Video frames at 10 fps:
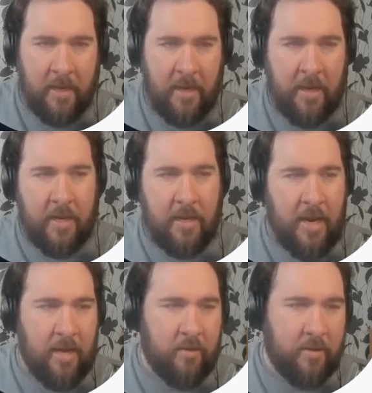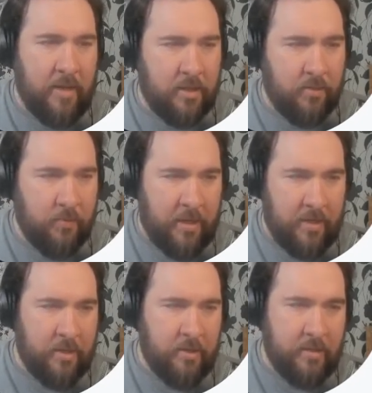Now, that's all well and
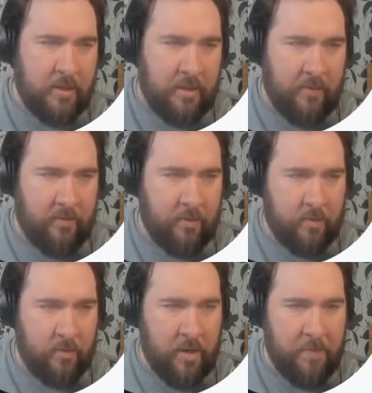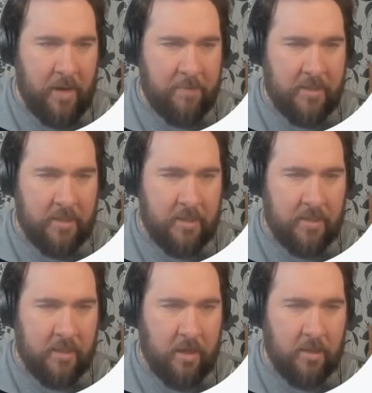good if you're talking about a particular
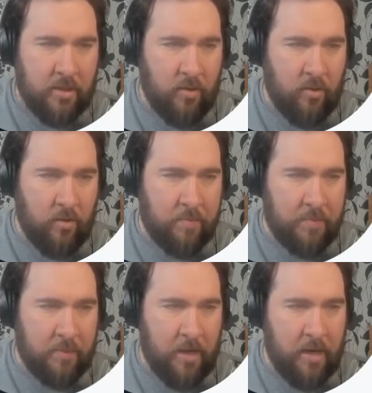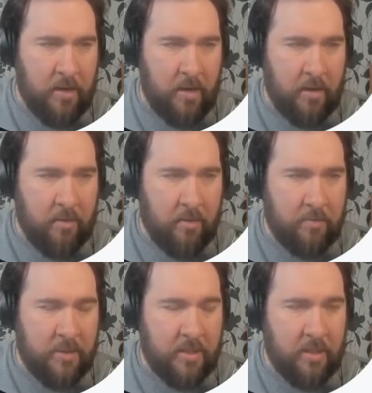task or a
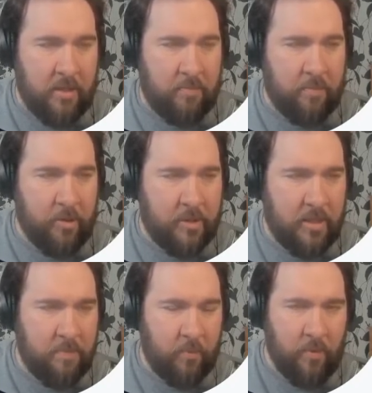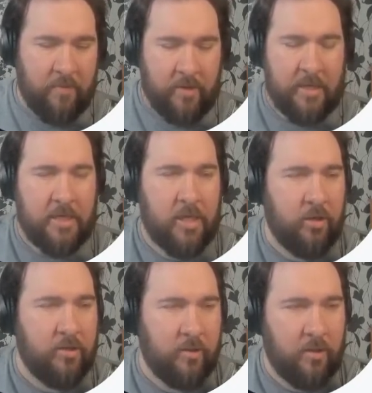particular project, but what if you need to go
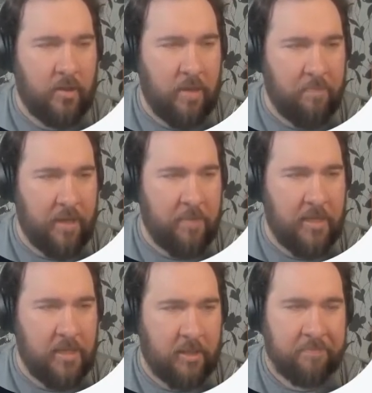to a big picture?